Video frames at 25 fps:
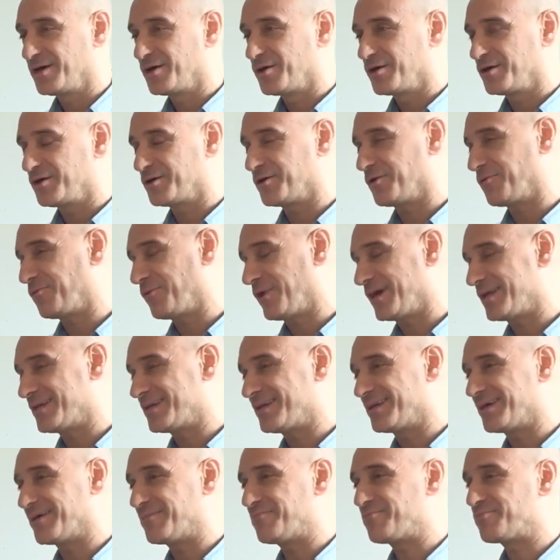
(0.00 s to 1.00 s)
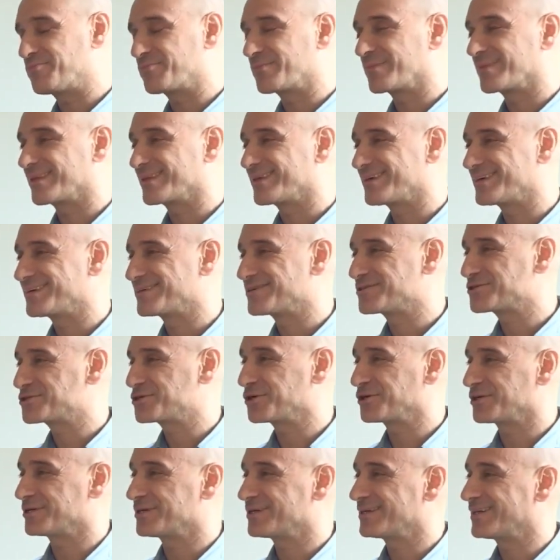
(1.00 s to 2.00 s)
When
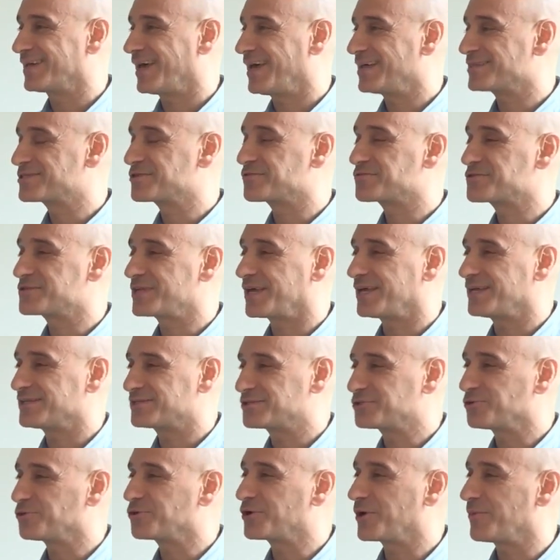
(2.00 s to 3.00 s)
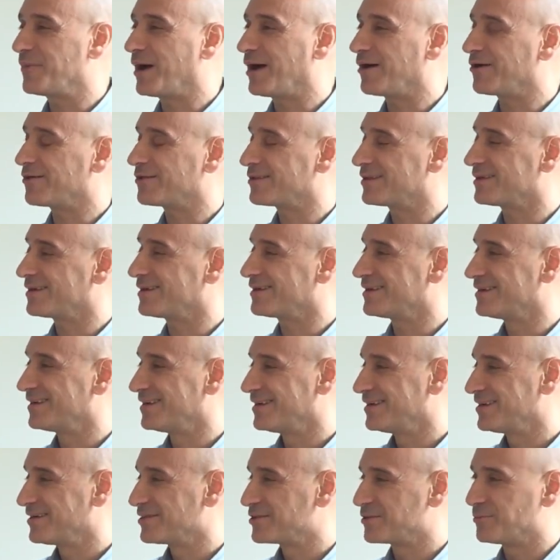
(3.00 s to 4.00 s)
certain heads of state talk about the
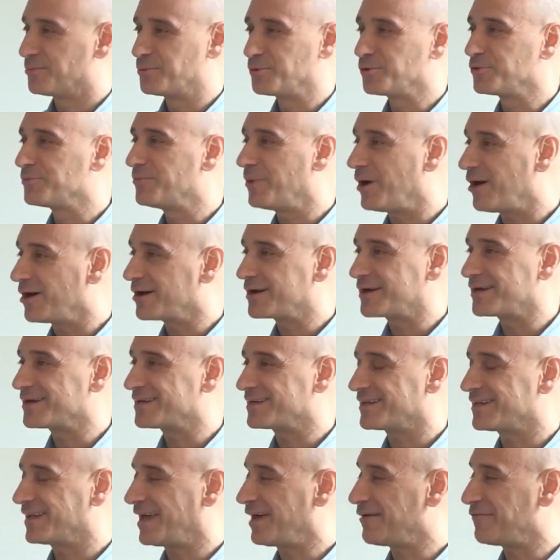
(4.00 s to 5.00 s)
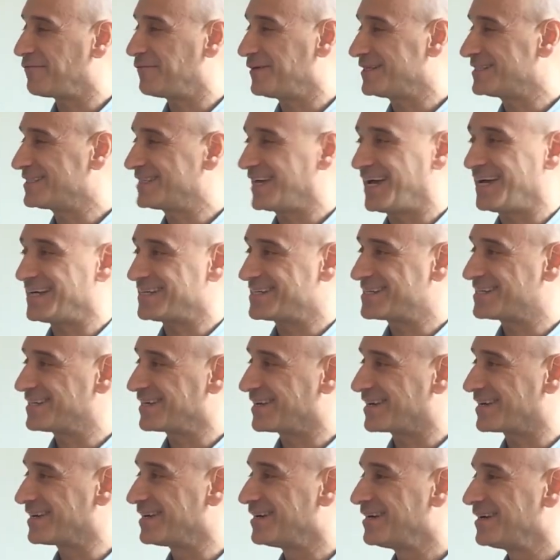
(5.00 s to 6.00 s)
bull market and how
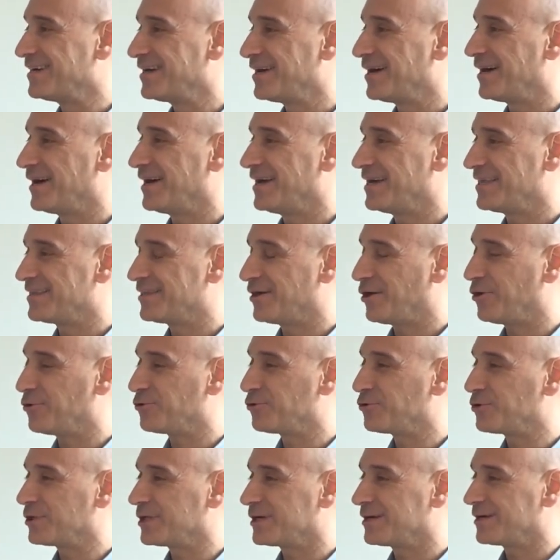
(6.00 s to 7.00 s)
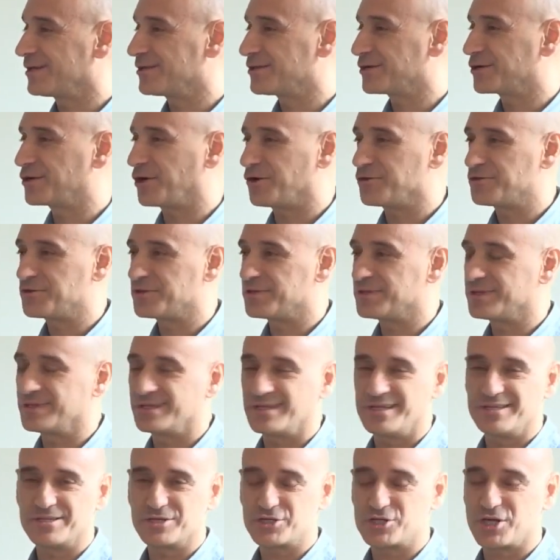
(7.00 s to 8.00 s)
fantastic the growth in
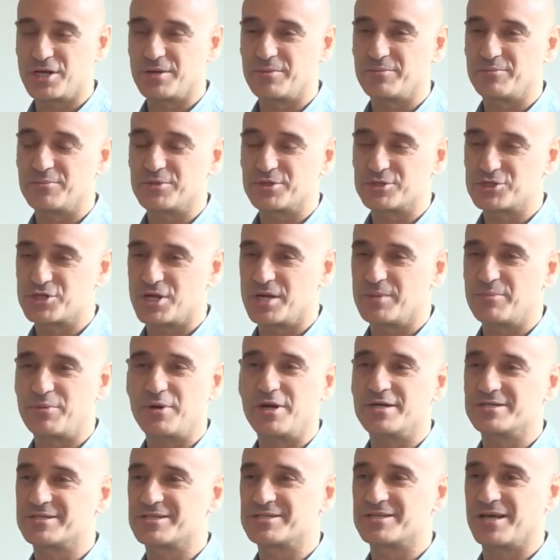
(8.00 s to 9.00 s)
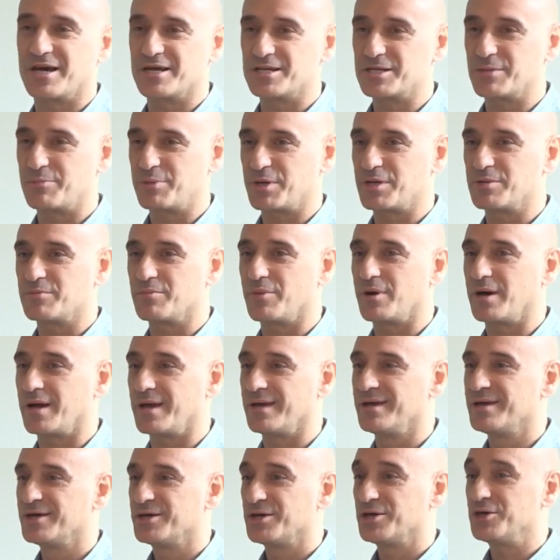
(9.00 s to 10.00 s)
the share prices are underpinned by
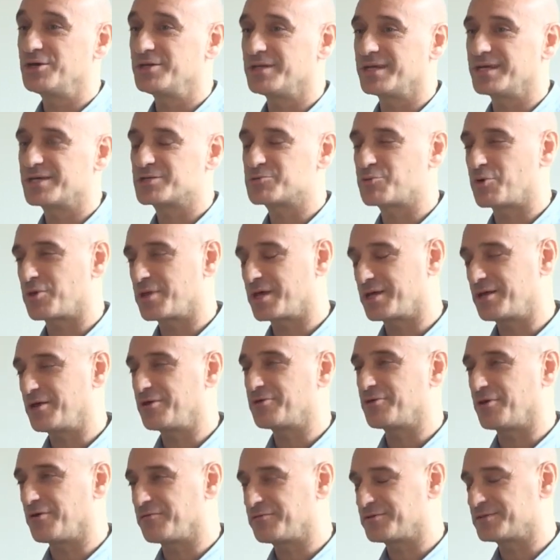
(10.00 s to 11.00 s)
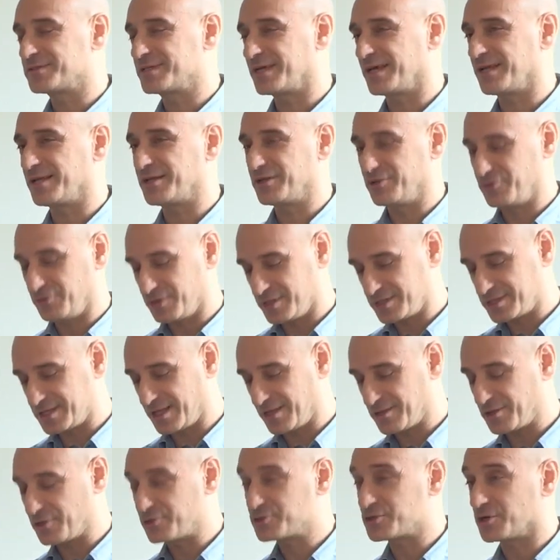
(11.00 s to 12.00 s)
earnings, what they don't often tell you is
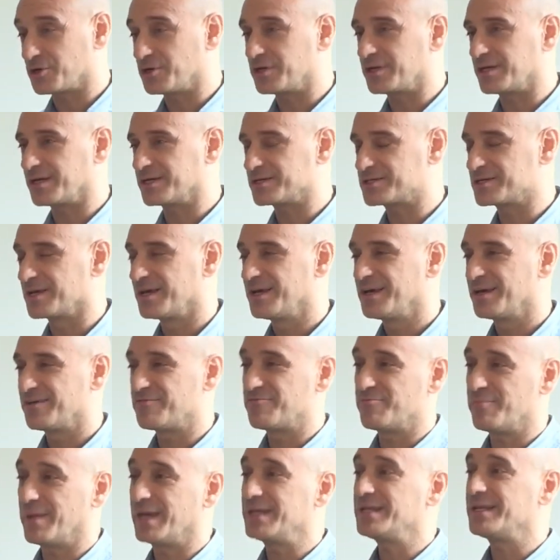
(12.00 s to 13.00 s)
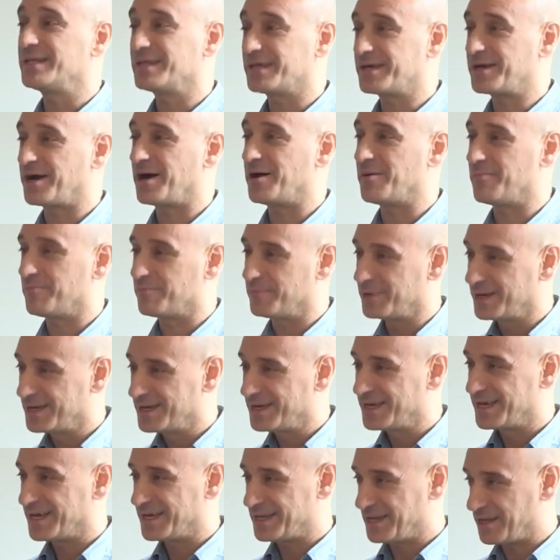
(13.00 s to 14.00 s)
that those earnings have mainly come
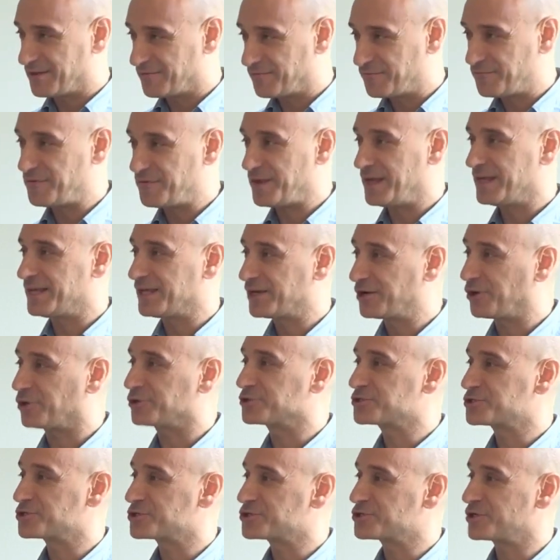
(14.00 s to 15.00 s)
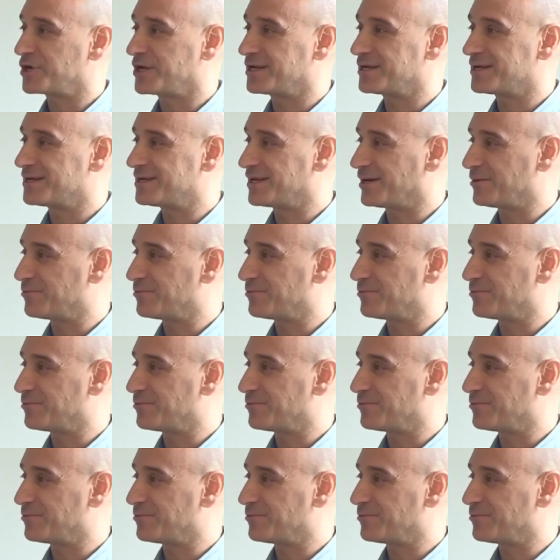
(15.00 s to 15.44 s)
in a fairly concentrated